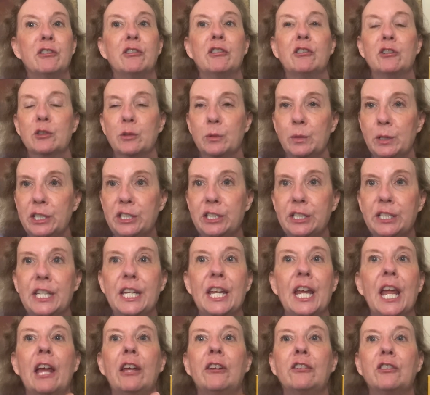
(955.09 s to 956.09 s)
They're
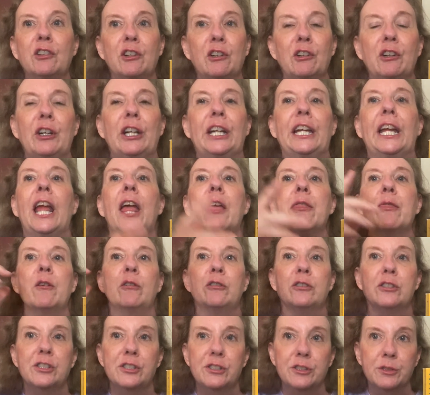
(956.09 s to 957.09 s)
twisty and turny and
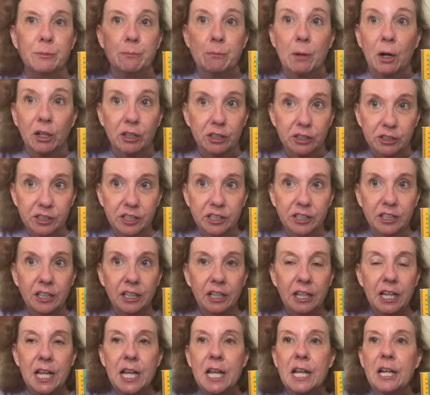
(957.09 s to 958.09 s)
they're smart.
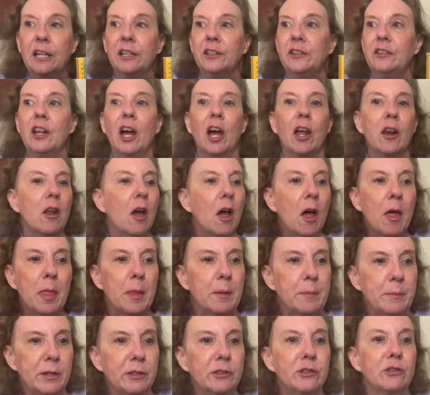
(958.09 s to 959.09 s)
Not all
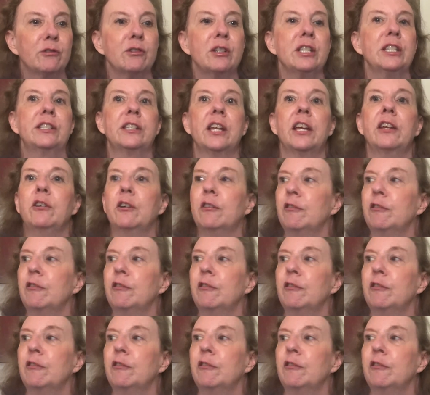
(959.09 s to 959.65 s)
the mysteries that you'll